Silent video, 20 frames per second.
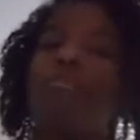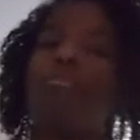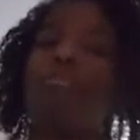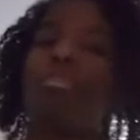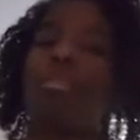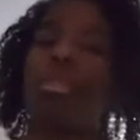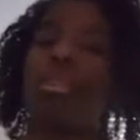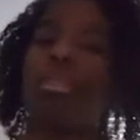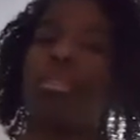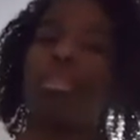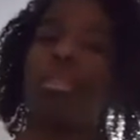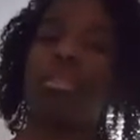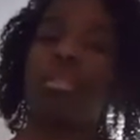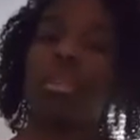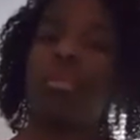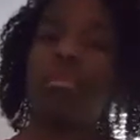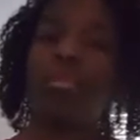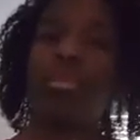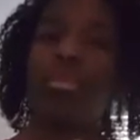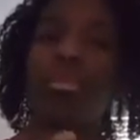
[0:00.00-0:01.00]
from religious
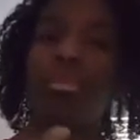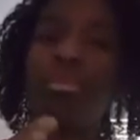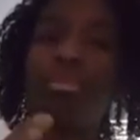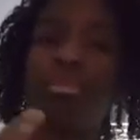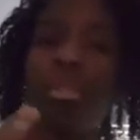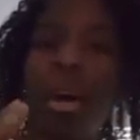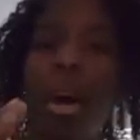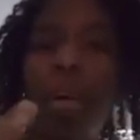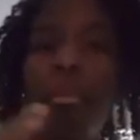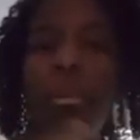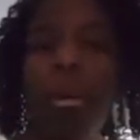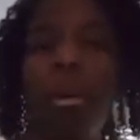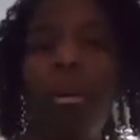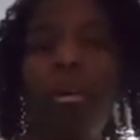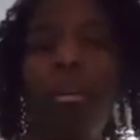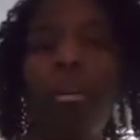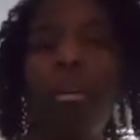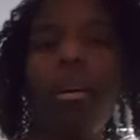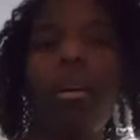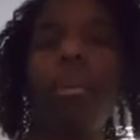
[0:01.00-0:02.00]
and emotional
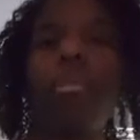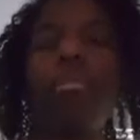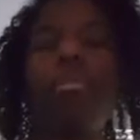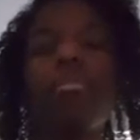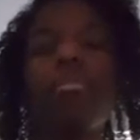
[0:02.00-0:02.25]
trauma. And